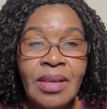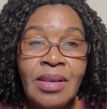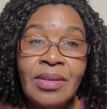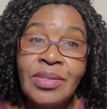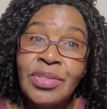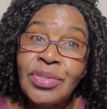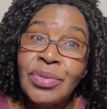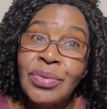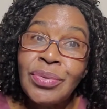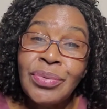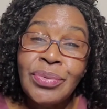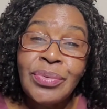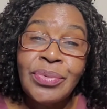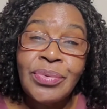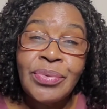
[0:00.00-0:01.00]

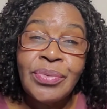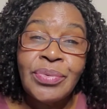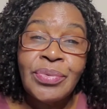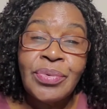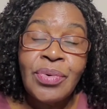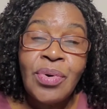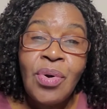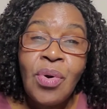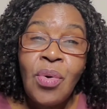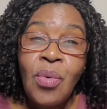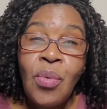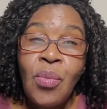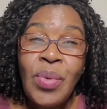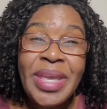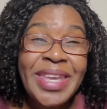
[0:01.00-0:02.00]
So,
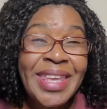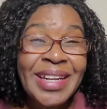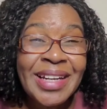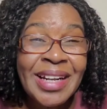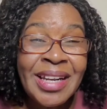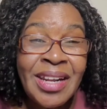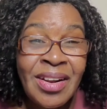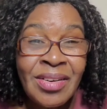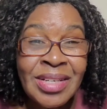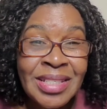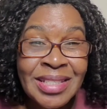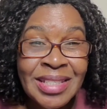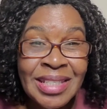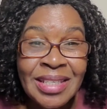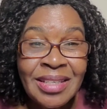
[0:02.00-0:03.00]
we can clearly
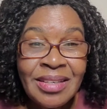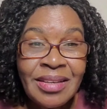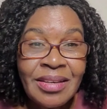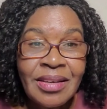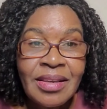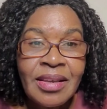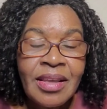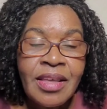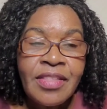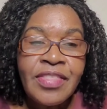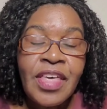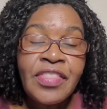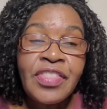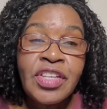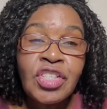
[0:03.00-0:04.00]
see
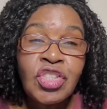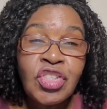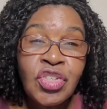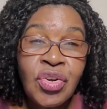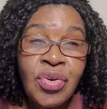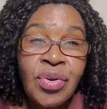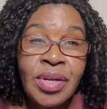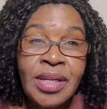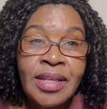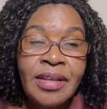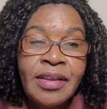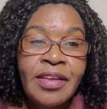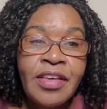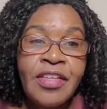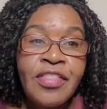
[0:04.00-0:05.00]
that the
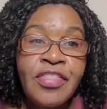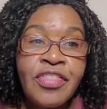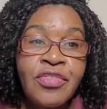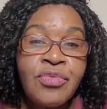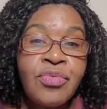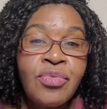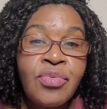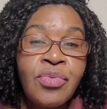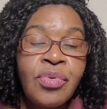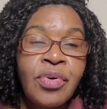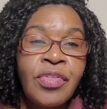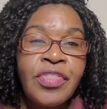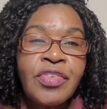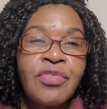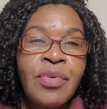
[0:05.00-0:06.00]
journey through
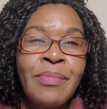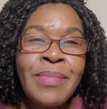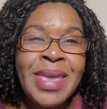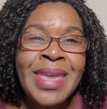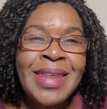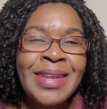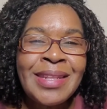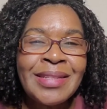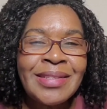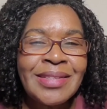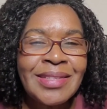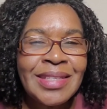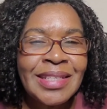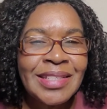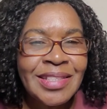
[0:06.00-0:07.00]
the remaining
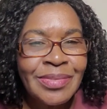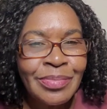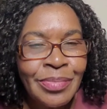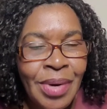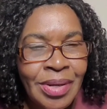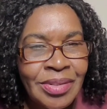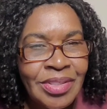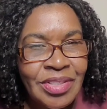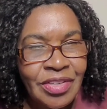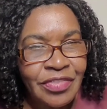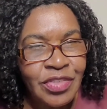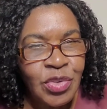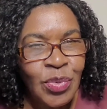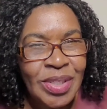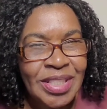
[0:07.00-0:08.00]
6 months of
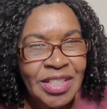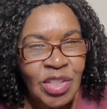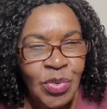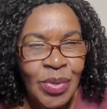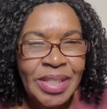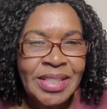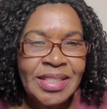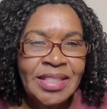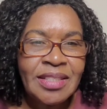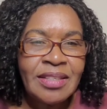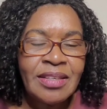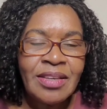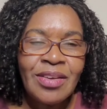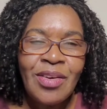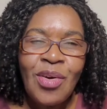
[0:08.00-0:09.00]
2020
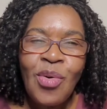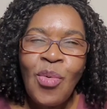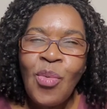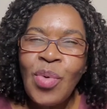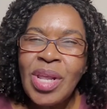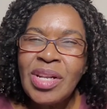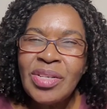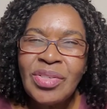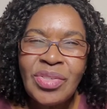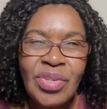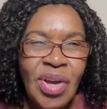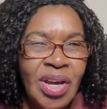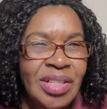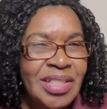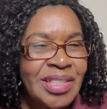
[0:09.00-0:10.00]
will
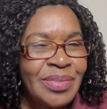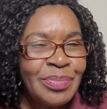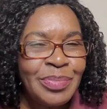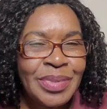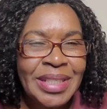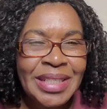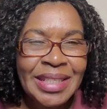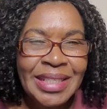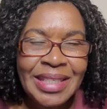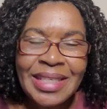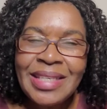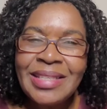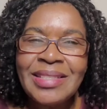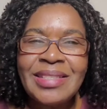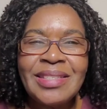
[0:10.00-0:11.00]
not be
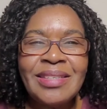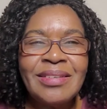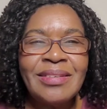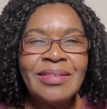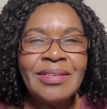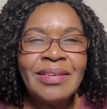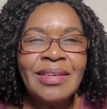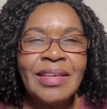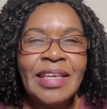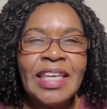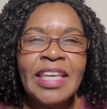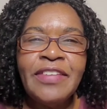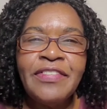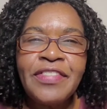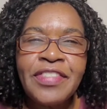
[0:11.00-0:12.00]
easy
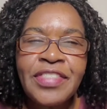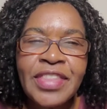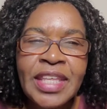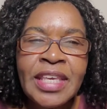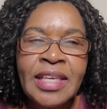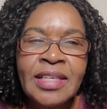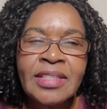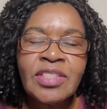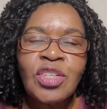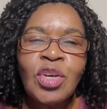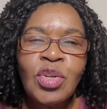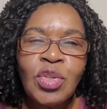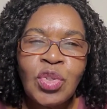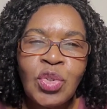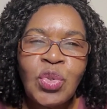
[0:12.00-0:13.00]
if things
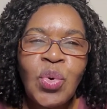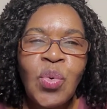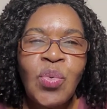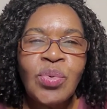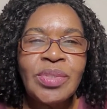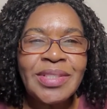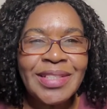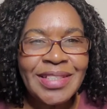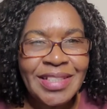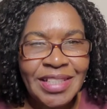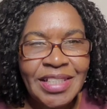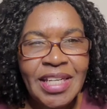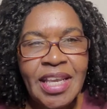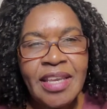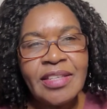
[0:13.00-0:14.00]
don't
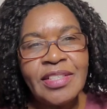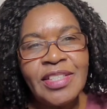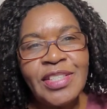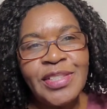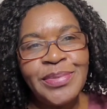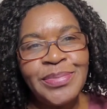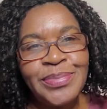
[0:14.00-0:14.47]
change.